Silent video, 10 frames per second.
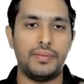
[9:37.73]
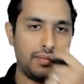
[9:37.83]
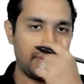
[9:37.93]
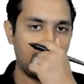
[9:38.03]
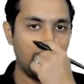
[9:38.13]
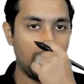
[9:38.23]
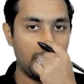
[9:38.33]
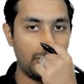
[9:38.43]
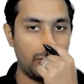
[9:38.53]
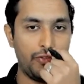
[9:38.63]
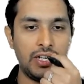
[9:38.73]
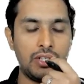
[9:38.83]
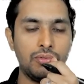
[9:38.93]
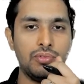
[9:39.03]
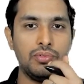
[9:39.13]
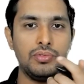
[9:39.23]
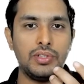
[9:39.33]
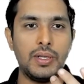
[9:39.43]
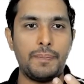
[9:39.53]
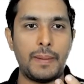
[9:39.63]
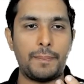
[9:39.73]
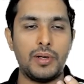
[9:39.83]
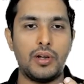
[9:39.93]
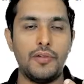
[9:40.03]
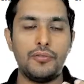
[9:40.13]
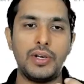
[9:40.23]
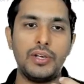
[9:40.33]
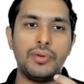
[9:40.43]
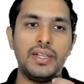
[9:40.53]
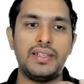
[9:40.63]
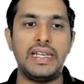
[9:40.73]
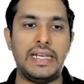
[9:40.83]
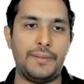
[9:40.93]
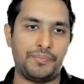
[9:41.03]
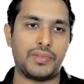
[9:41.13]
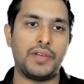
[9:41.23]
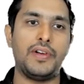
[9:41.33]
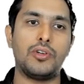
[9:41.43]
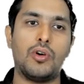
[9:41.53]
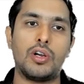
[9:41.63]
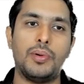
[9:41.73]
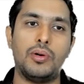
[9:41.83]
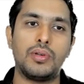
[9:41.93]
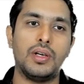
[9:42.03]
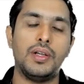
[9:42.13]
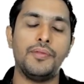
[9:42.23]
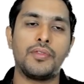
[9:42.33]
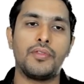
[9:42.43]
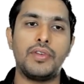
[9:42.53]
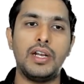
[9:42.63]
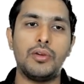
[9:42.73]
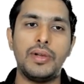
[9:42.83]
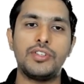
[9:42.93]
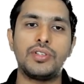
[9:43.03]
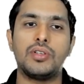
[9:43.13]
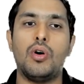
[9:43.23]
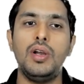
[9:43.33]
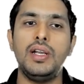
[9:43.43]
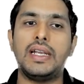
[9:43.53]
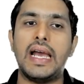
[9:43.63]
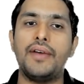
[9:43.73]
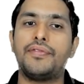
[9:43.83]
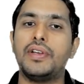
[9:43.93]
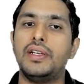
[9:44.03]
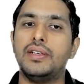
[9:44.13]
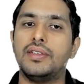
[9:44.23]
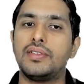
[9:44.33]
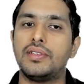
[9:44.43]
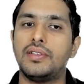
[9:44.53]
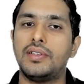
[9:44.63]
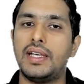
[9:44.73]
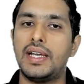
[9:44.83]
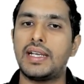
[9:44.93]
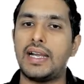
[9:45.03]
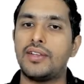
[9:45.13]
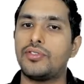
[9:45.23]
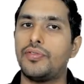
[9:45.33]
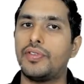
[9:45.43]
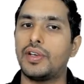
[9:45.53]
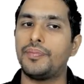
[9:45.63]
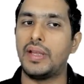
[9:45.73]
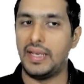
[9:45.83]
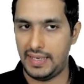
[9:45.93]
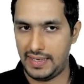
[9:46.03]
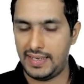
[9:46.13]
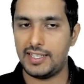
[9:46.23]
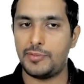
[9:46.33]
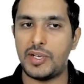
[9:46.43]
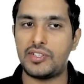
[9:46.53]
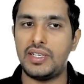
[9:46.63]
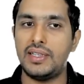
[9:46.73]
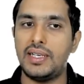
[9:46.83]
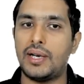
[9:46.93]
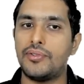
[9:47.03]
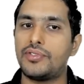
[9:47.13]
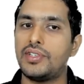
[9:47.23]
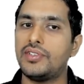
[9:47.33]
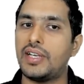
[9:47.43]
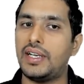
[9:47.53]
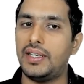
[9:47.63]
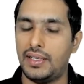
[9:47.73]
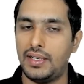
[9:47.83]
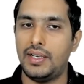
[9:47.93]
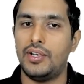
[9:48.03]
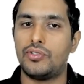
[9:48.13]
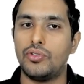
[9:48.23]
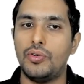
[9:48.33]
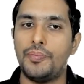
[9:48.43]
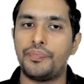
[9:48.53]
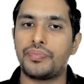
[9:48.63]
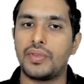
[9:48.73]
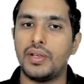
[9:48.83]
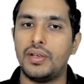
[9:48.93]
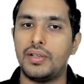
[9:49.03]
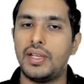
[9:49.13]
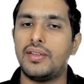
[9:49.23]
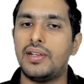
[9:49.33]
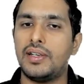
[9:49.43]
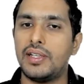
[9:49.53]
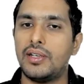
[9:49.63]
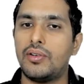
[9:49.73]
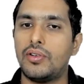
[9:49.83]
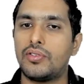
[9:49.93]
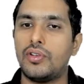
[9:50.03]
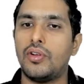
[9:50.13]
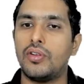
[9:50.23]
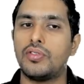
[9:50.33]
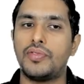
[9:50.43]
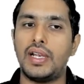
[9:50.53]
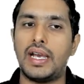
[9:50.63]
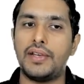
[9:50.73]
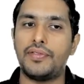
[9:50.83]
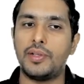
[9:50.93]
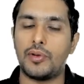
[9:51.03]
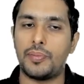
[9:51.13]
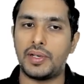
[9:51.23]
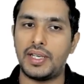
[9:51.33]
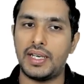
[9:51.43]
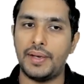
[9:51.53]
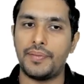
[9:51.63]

so moving to the paper of 2023, if I talk about, we had a question on dam failures. They are catastrophic, especially in the downstream side. So they result in the colossal loss of the life and the property. Okay,